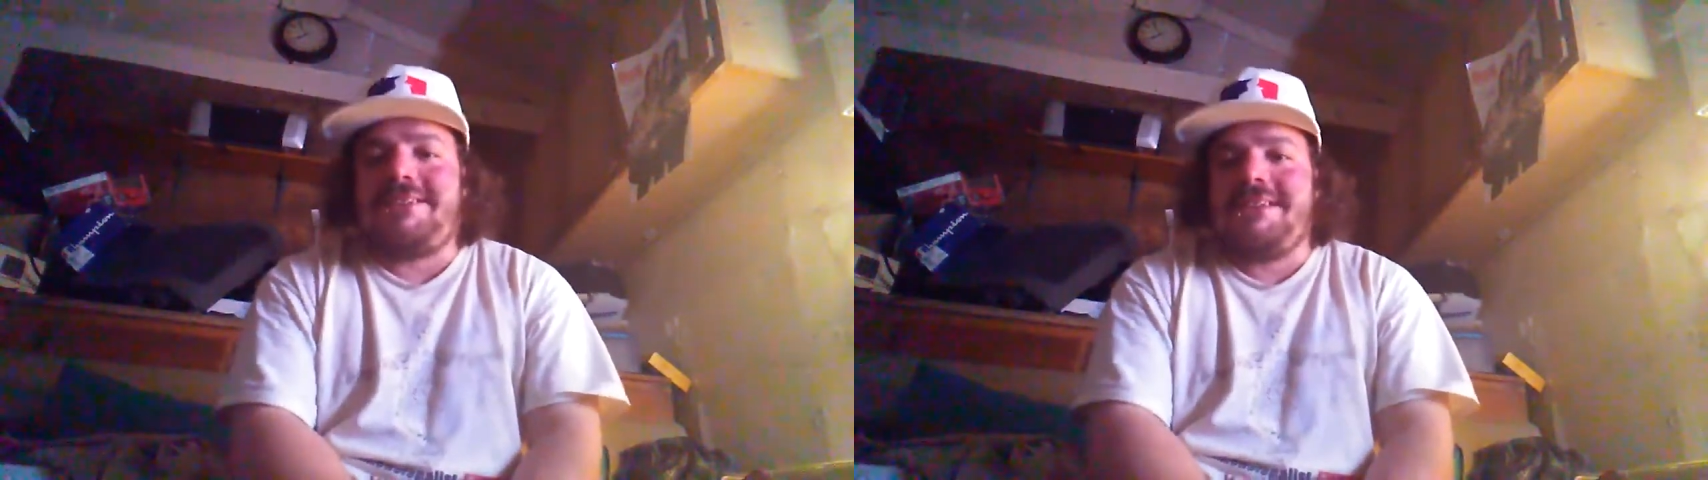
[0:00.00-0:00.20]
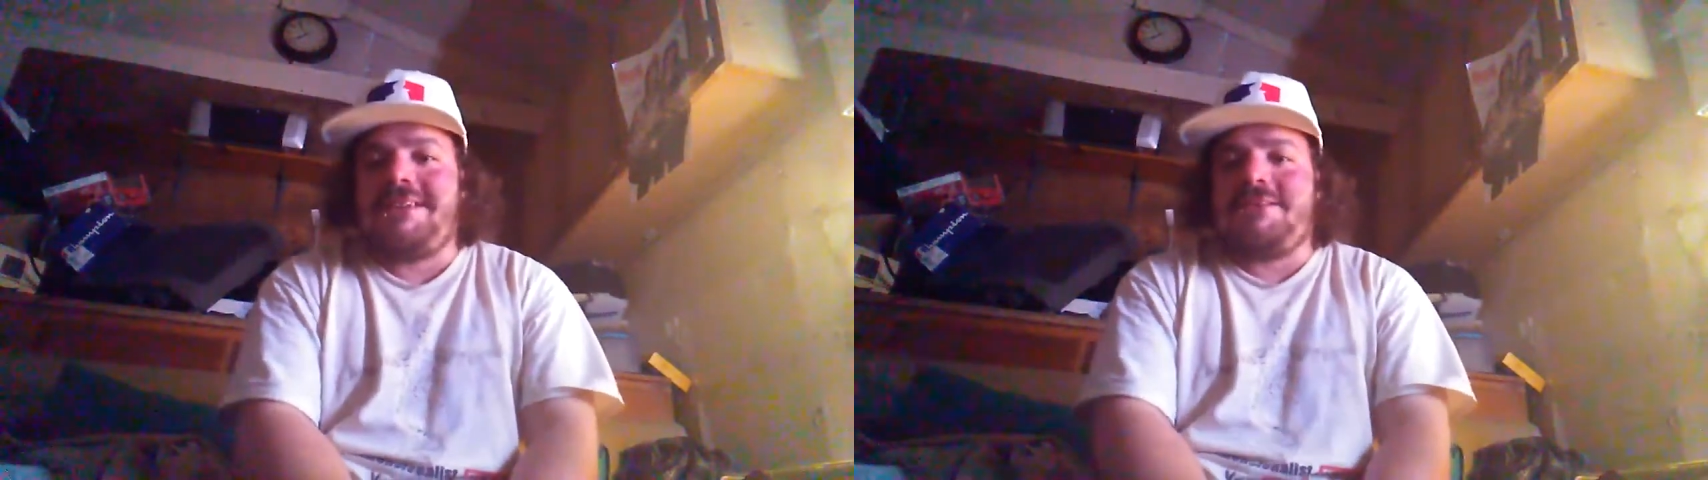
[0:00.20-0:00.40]

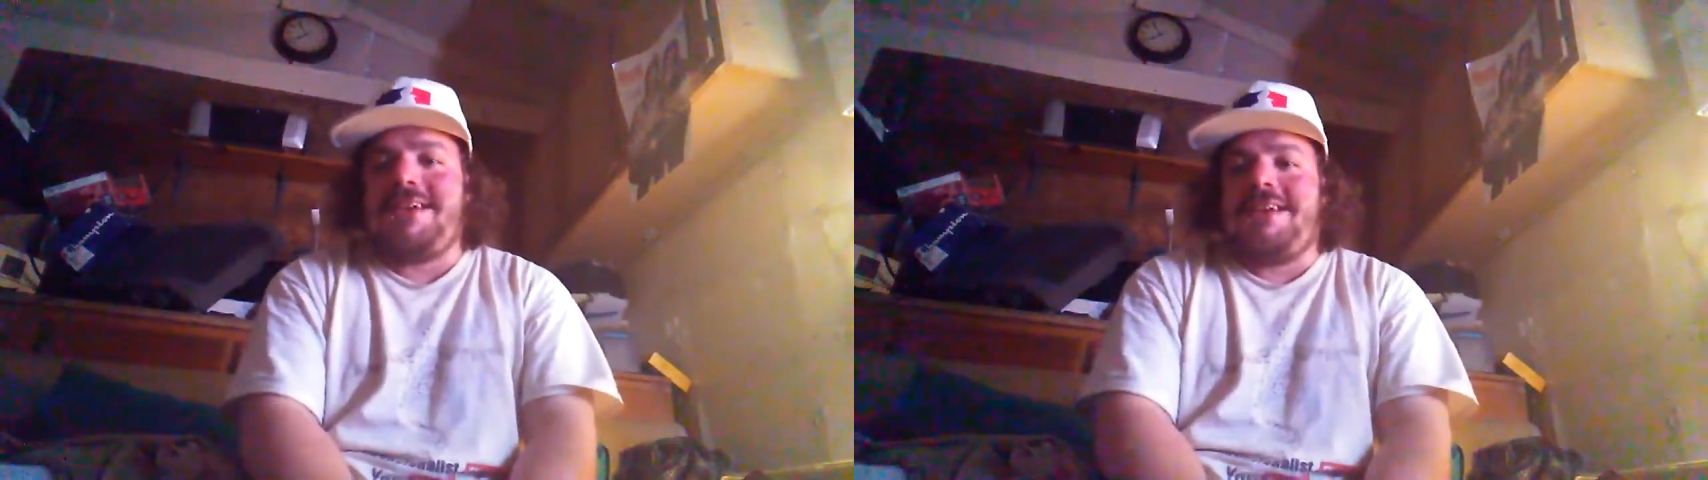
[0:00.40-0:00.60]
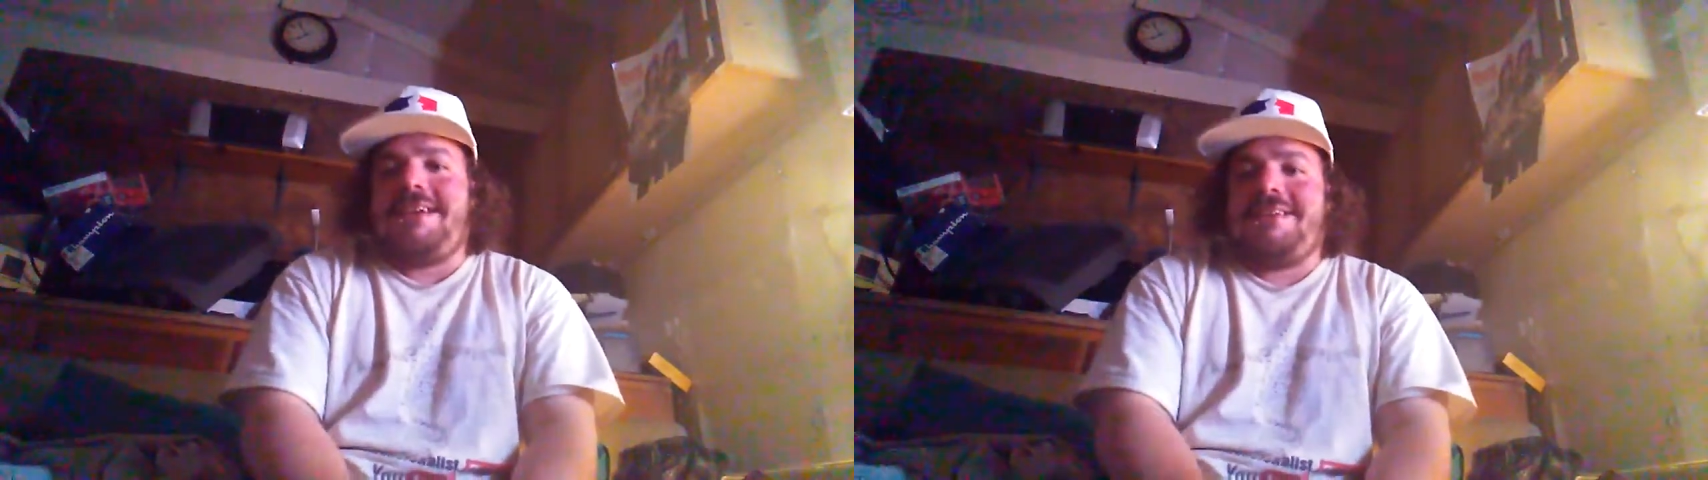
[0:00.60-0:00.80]
You get what I'm
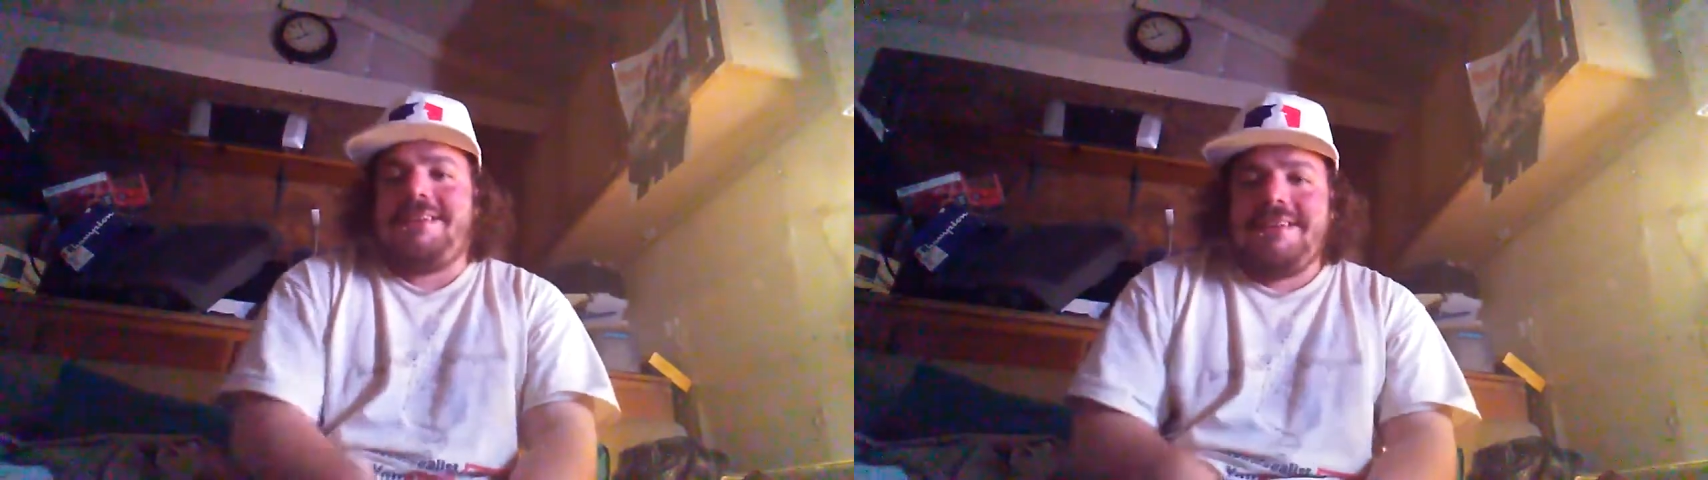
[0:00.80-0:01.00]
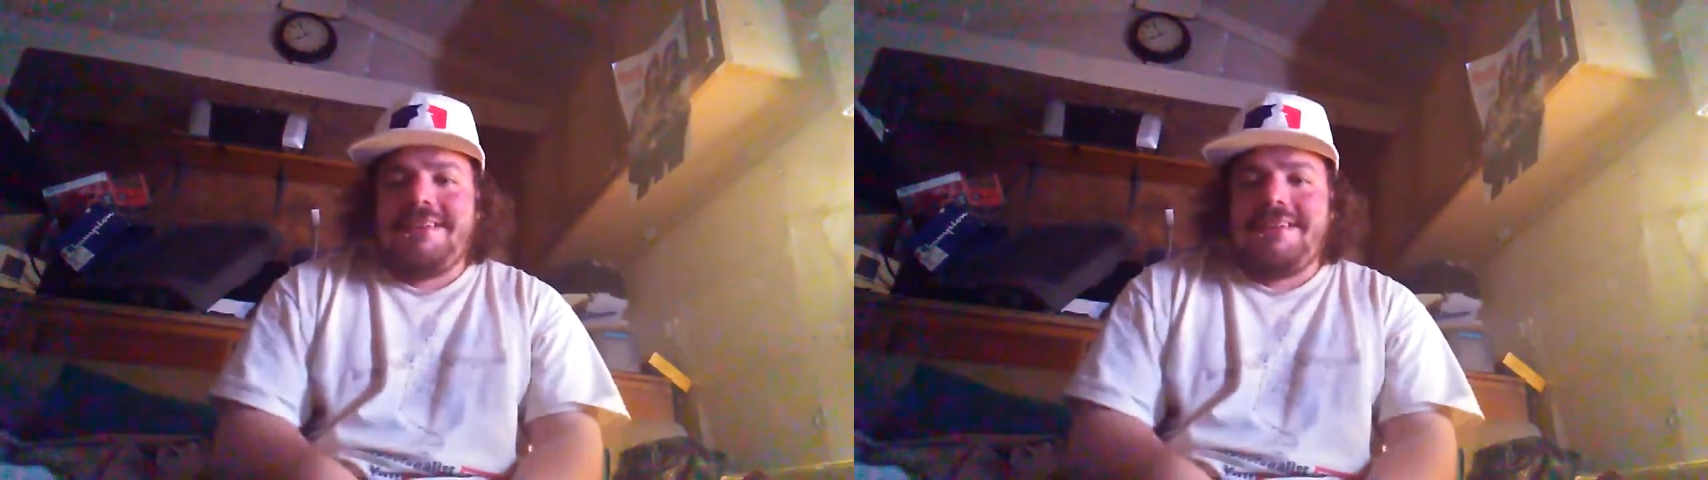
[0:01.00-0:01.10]
saying?